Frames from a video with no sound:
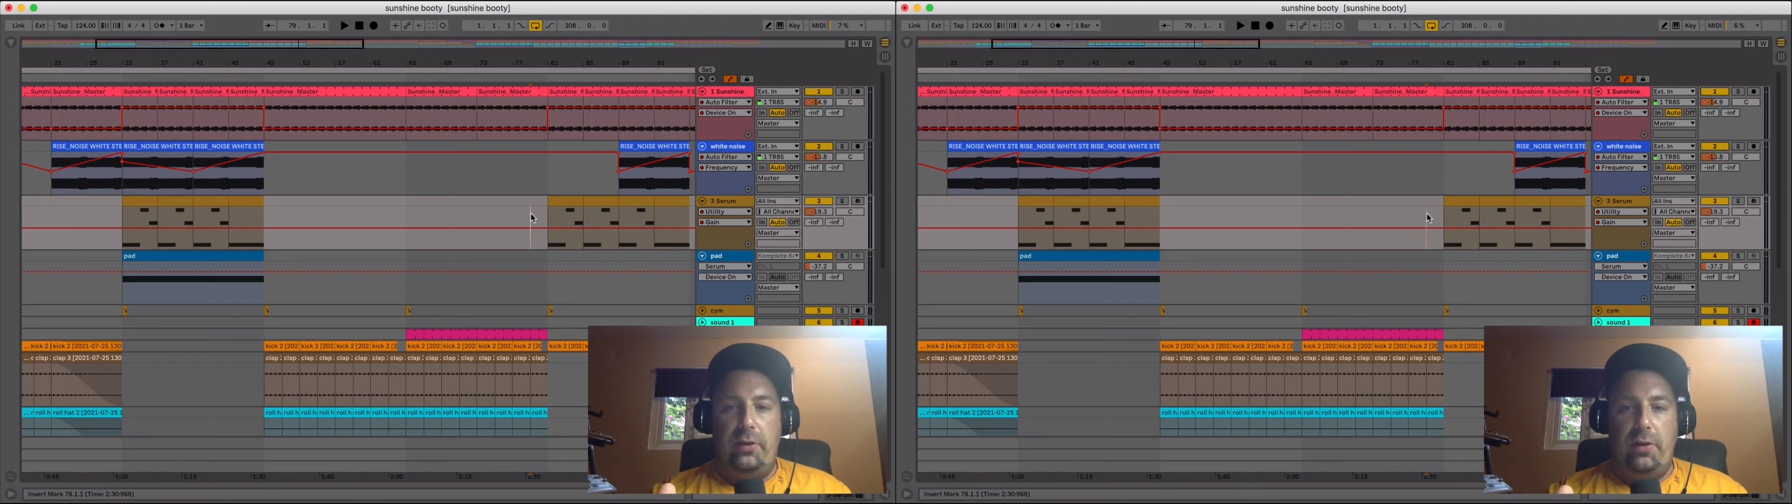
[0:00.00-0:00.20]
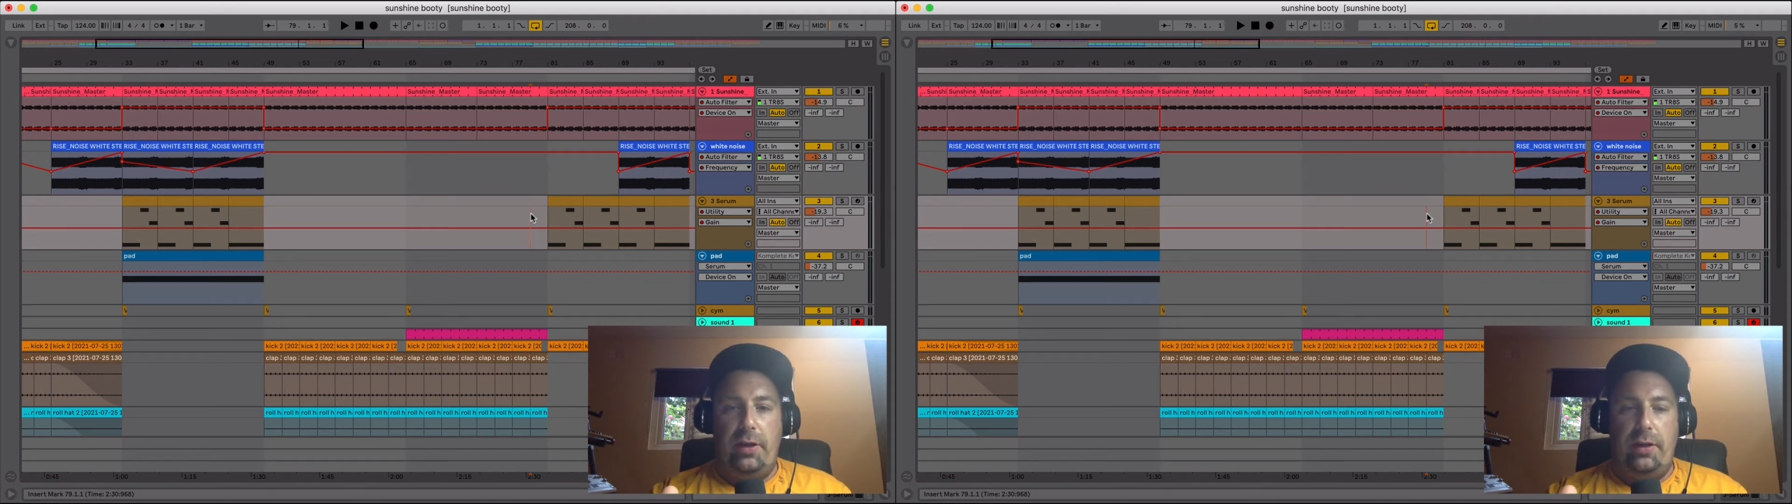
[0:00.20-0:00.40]

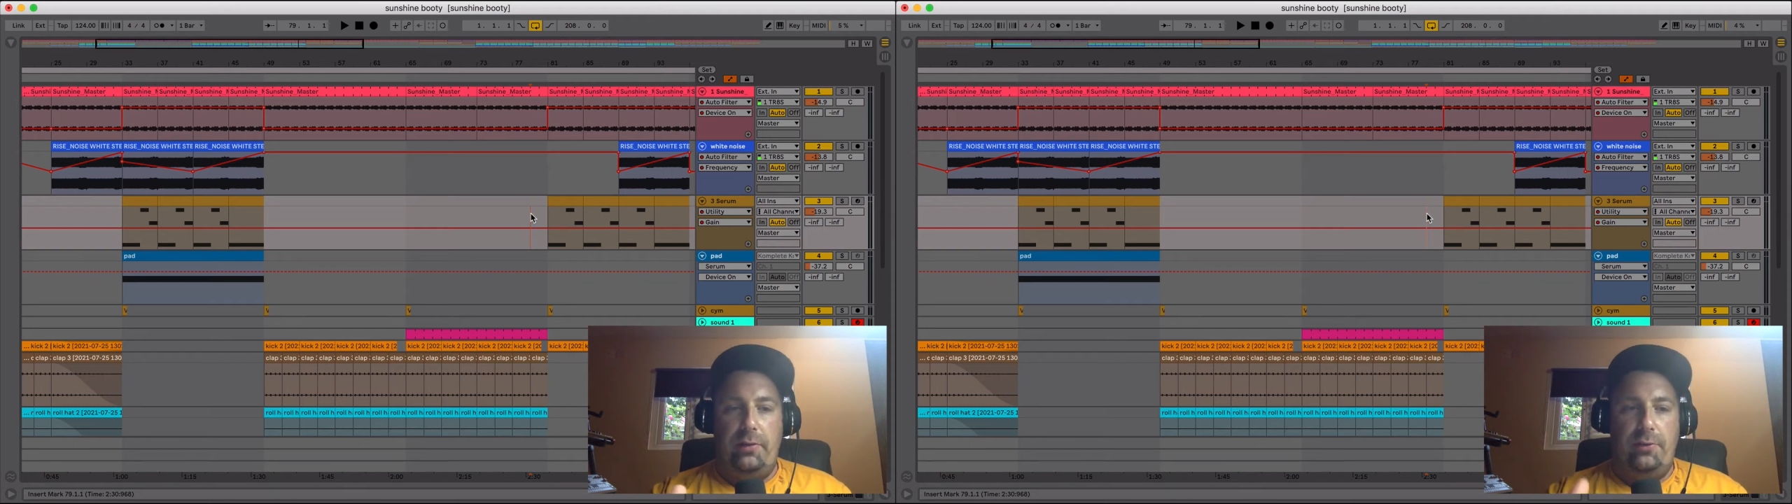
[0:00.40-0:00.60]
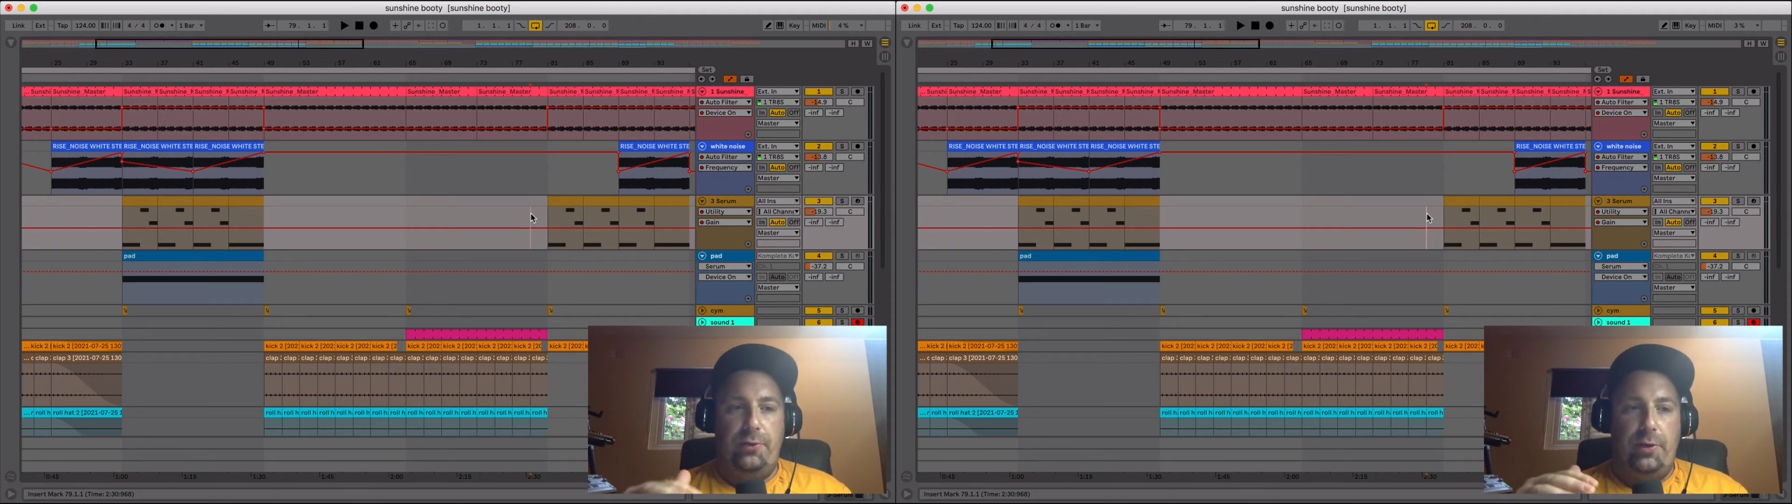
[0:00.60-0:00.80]
line
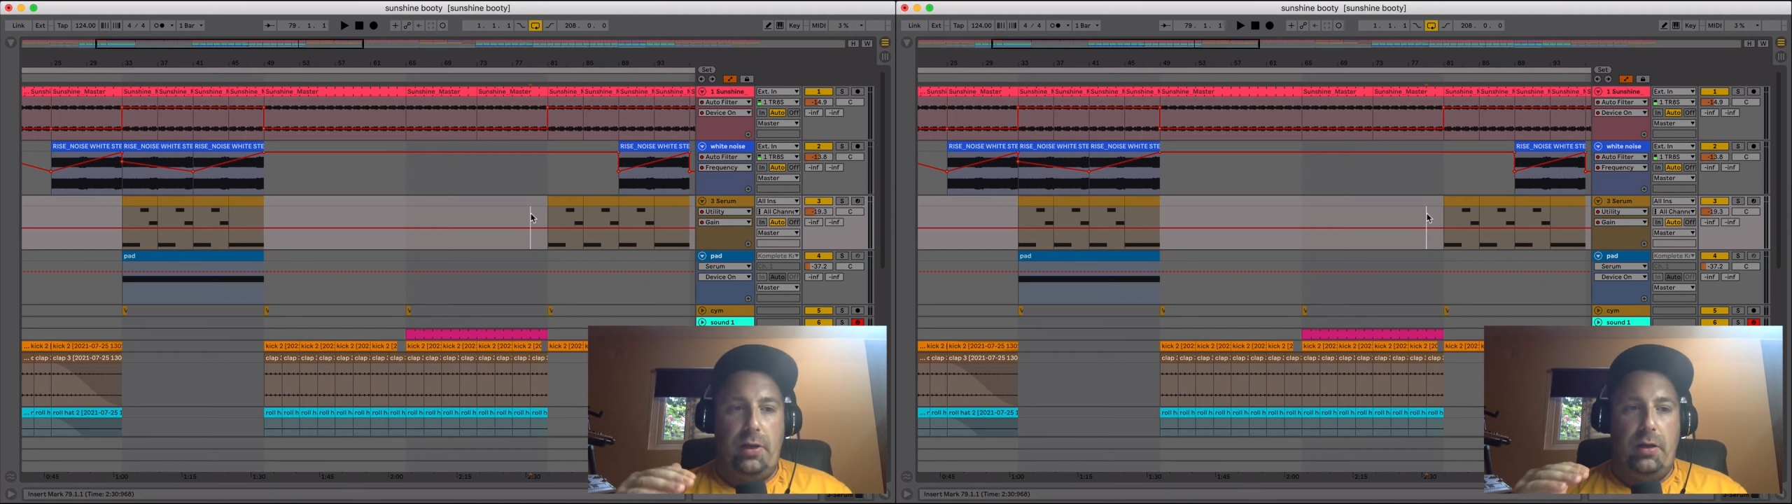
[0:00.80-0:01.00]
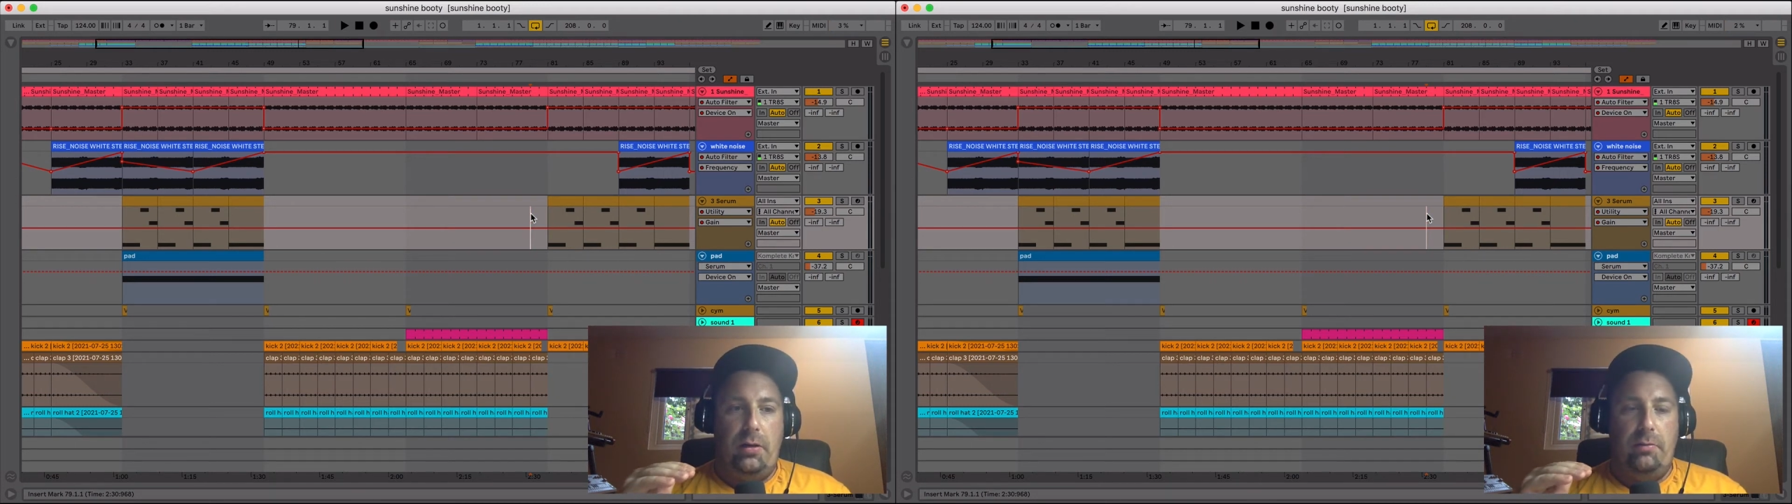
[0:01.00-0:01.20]

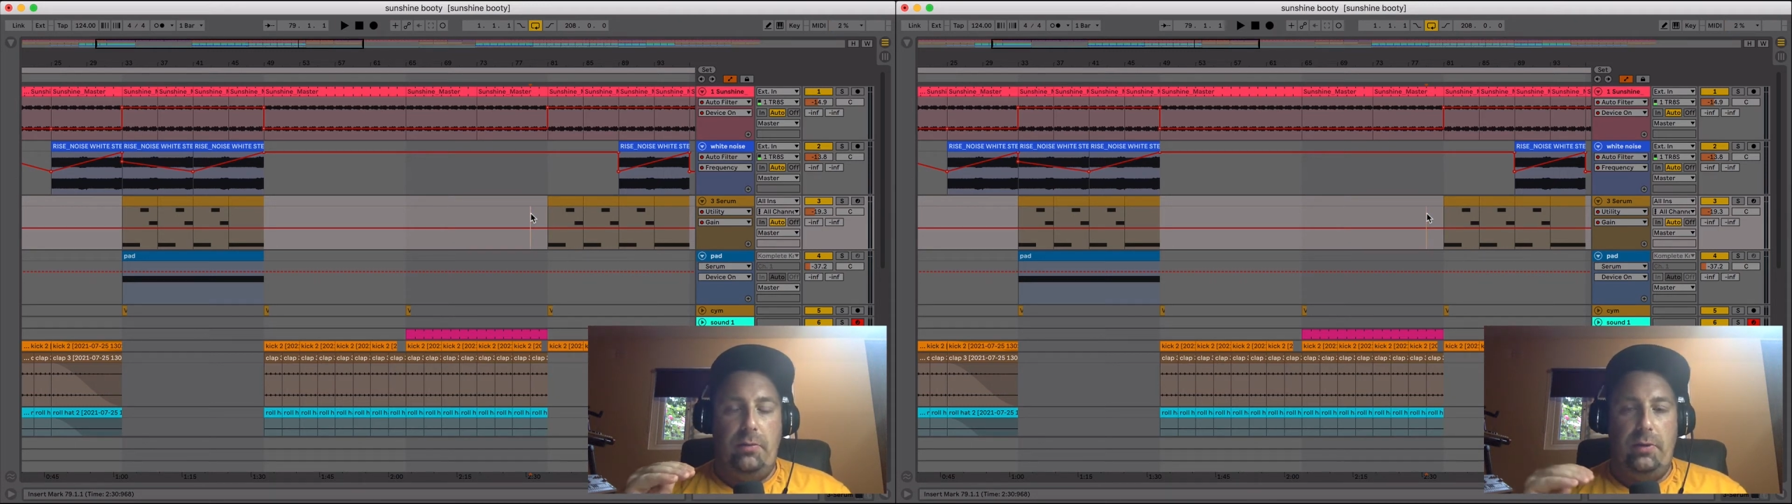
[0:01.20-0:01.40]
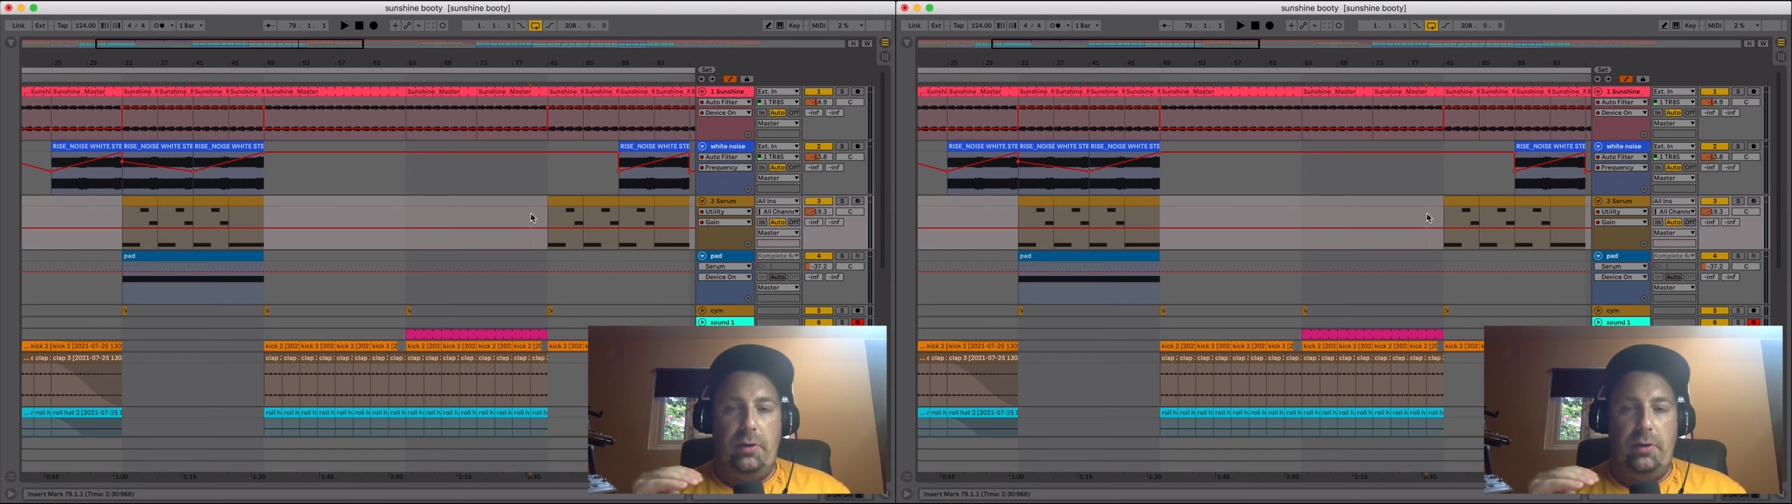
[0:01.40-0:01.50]
from